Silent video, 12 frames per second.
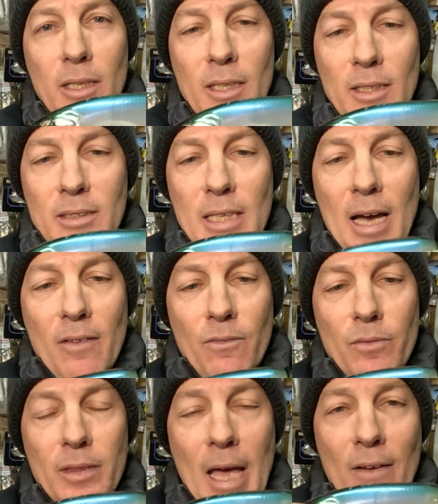is that
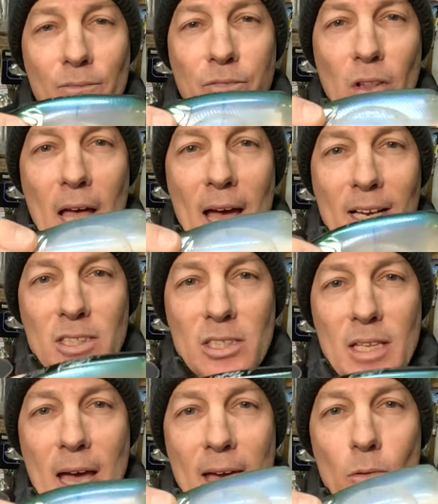flash,
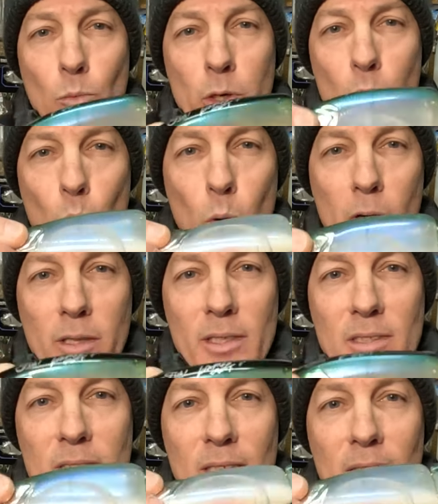that when you're working
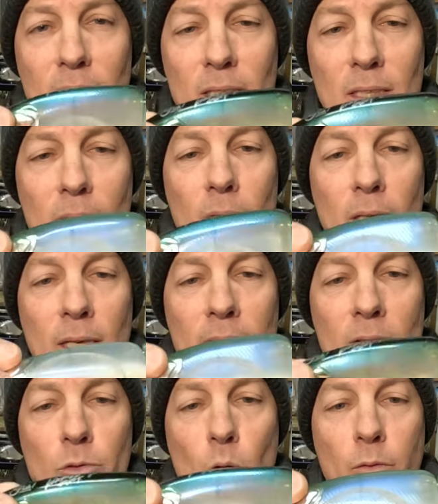this thing, it
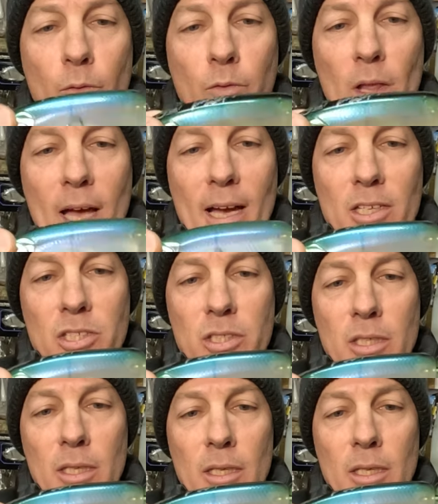gives off a flash,